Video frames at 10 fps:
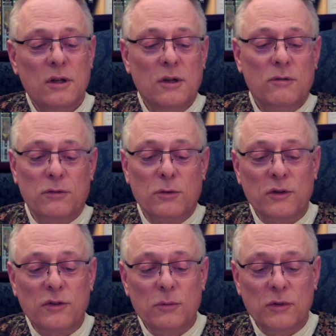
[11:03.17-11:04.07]
for of
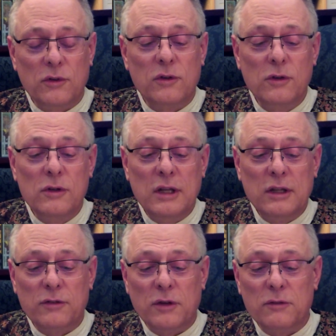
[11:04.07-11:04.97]
course it was a good deal
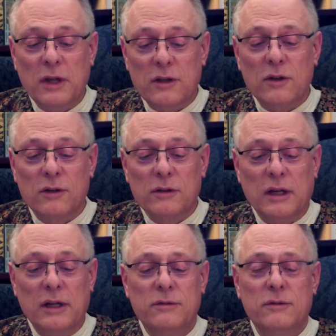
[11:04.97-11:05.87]
of an event in her
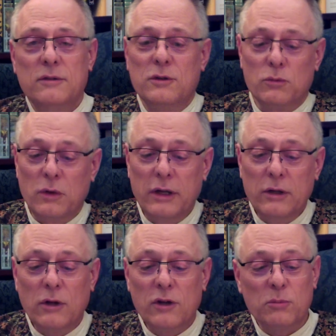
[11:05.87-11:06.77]
life to run
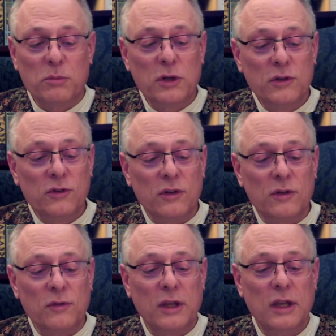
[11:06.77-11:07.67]
across a person of
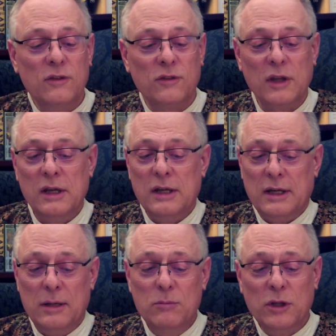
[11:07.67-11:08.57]
the king's
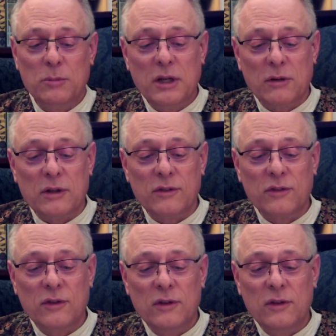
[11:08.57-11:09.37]
humble appearance